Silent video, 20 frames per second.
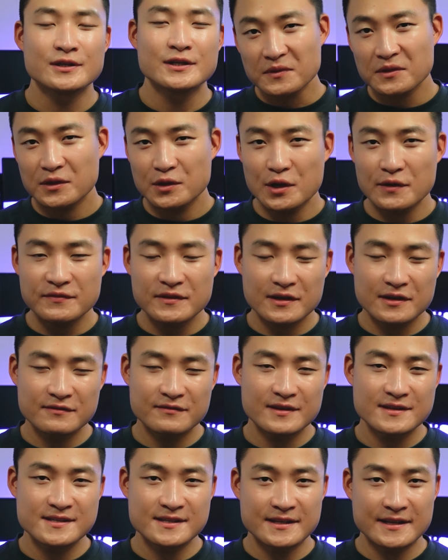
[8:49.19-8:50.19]
You have to
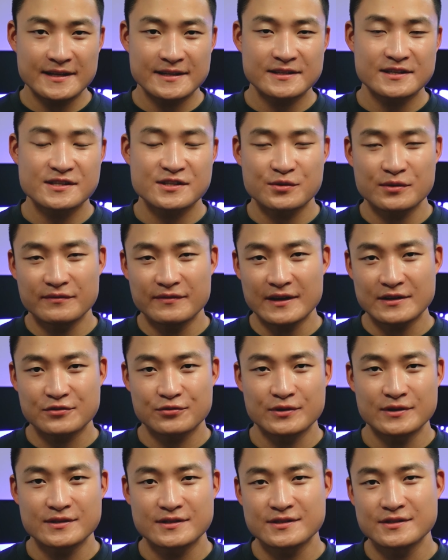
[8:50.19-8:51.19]
convince an industry veteran
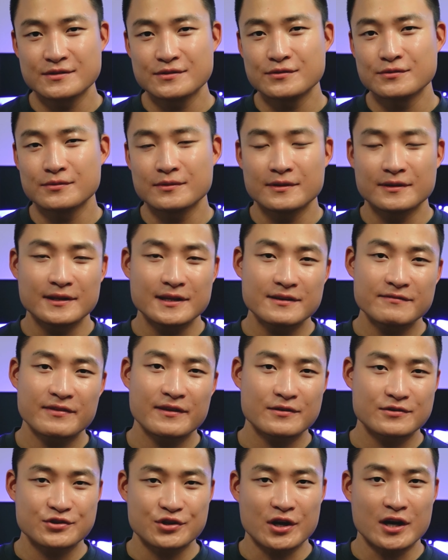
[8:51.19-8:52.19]
to leave their
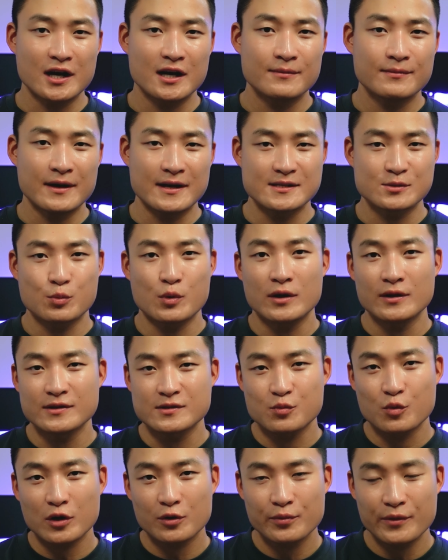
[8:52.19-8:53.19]
job as well as
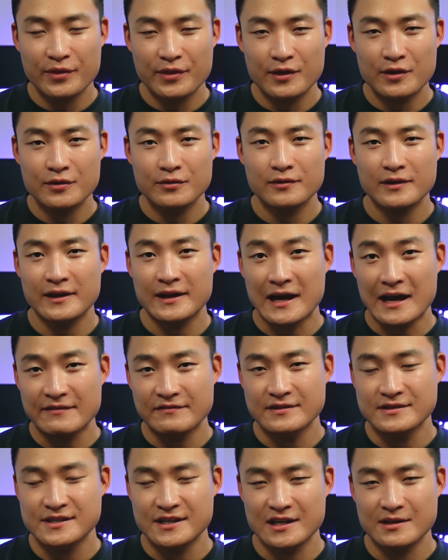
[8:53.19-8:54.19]
work with you and have the
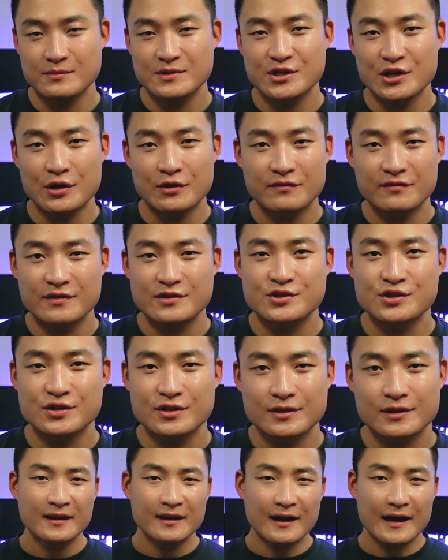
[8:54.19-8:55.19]
same shared vision.
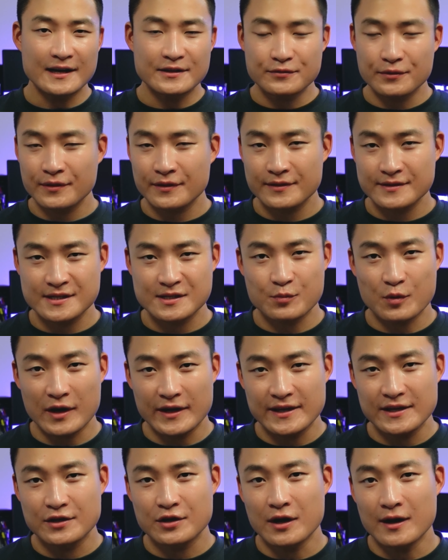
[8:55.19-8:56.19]
I do think this is why
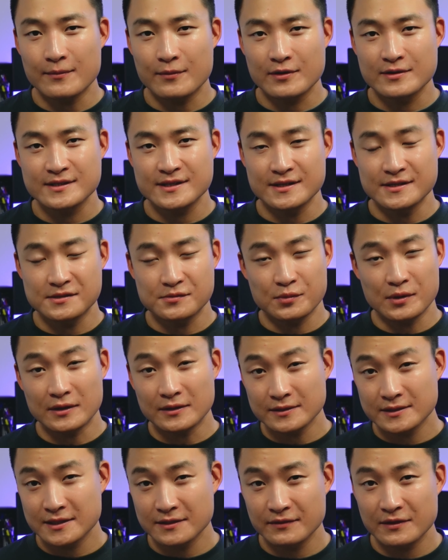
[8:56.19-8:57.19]
e-commerce is
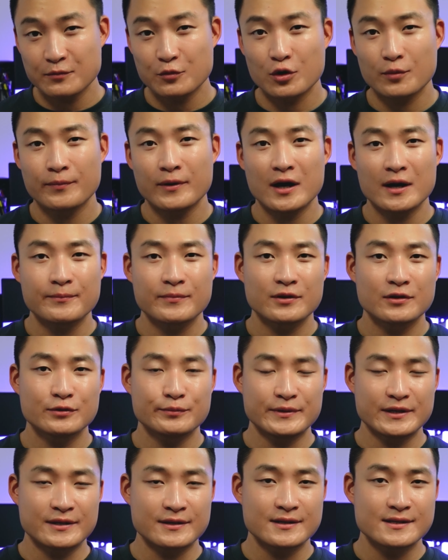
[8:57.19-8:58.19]
relatively more popular
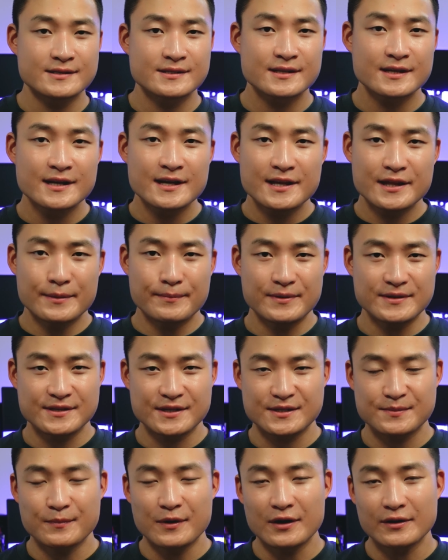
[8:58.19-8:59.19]
because the business
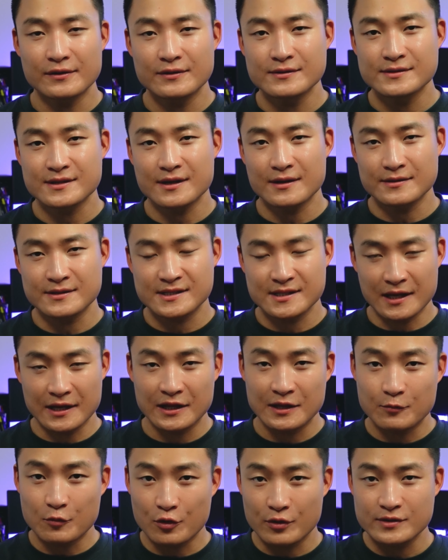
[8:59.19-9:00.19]
models are slightly
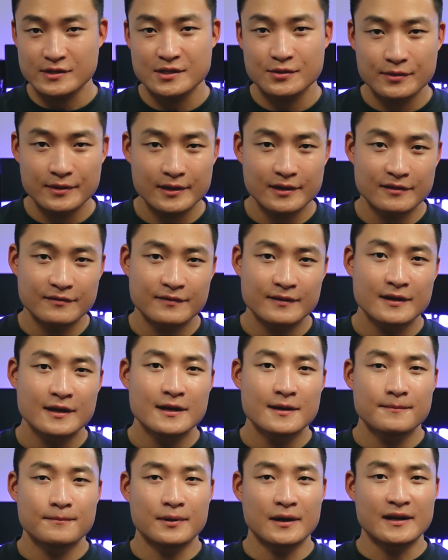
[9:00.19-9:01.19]
more intuitive,
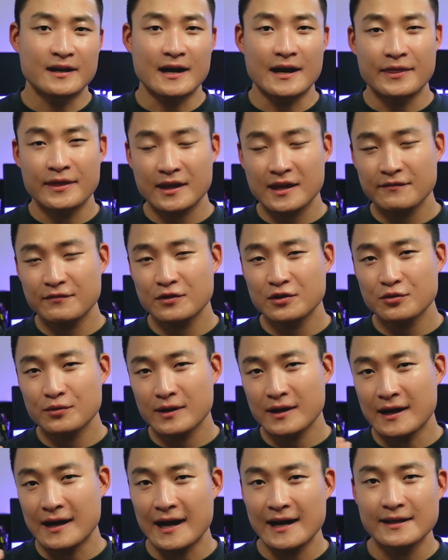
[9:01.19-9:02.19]
but I think if you're doing a
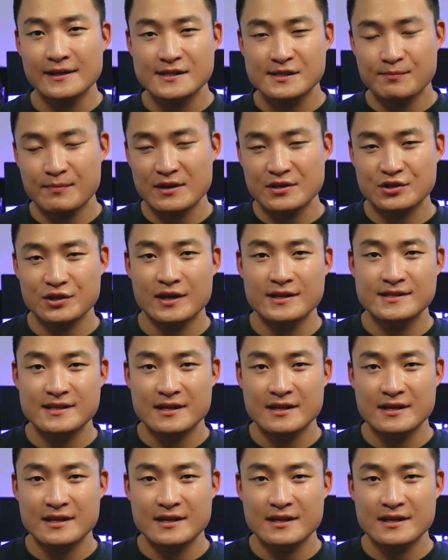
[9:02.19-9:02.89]
highly specialized